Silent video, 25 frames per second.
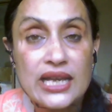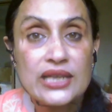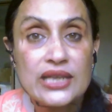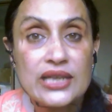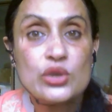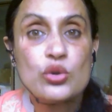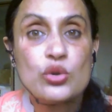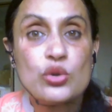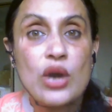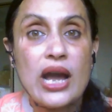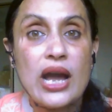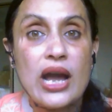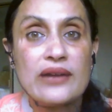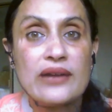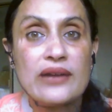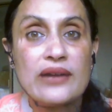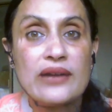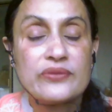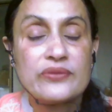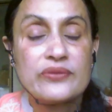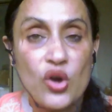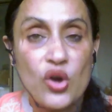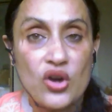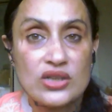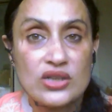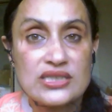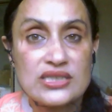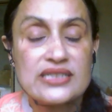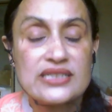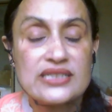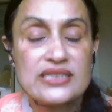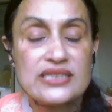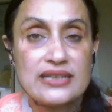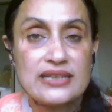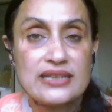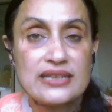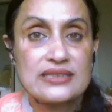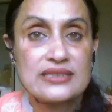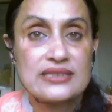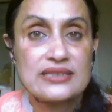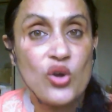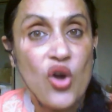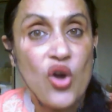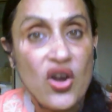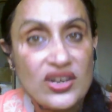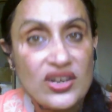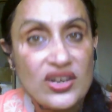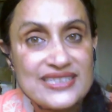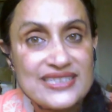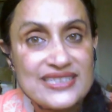you have
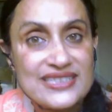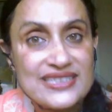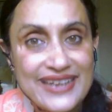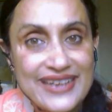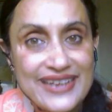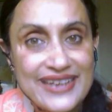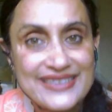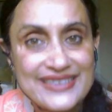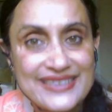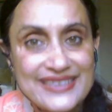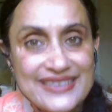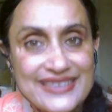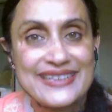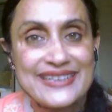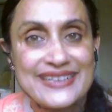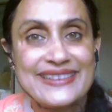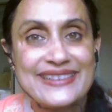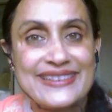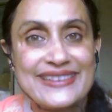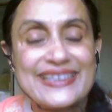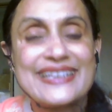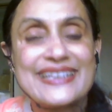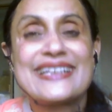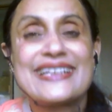oxytocin